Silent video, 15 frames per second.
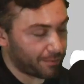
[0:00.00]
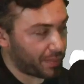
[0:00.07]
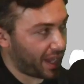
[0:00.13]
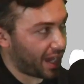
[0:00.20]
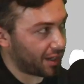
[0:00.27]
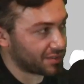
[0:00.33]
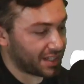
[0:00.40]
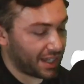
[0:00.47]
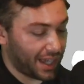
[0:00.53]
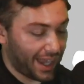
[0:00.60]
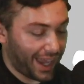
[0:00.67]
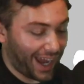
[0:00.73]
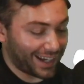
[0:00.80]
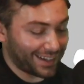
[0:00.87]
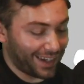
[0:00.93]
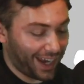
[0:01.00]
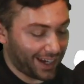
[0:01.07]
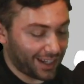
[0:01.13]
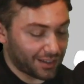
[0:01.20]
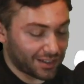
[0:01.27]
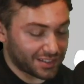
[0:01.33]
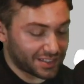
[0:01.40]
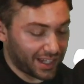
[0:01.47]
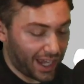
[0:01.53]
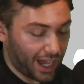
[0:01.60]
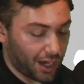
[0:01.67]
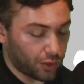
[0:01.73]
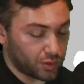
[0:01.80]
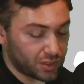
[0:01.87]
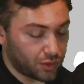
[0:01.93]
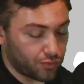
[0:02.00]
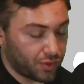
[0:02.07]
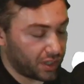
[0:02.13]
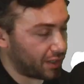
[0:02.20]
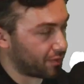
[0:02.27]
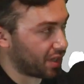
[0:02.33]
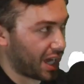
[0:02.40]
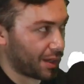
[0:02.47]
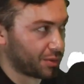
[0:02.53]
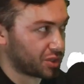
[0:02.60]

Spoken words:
pounds. And Danny LaSalle, who is a really reliable